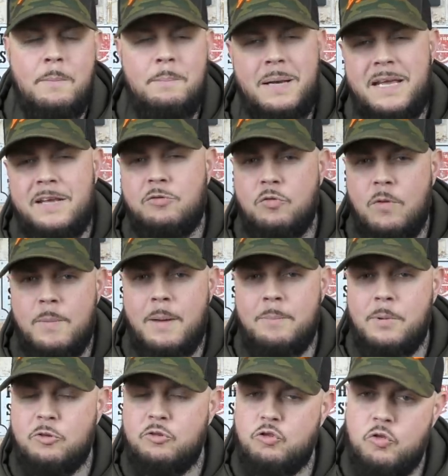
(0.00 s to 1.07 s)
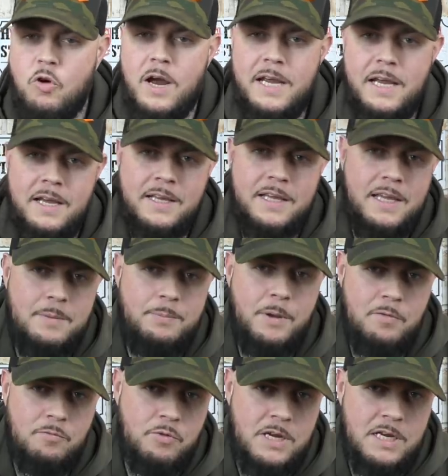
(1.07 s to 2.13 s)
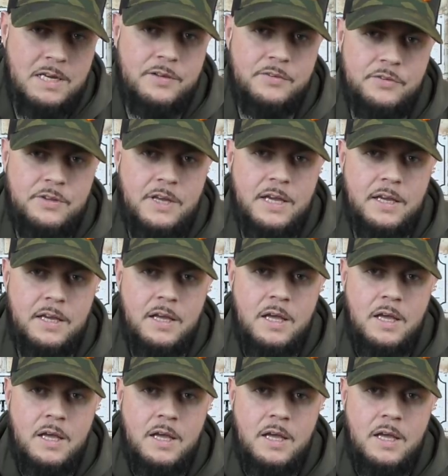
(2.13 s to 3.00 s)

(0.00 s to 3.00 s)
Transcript: Please remember, try and keep it realistic.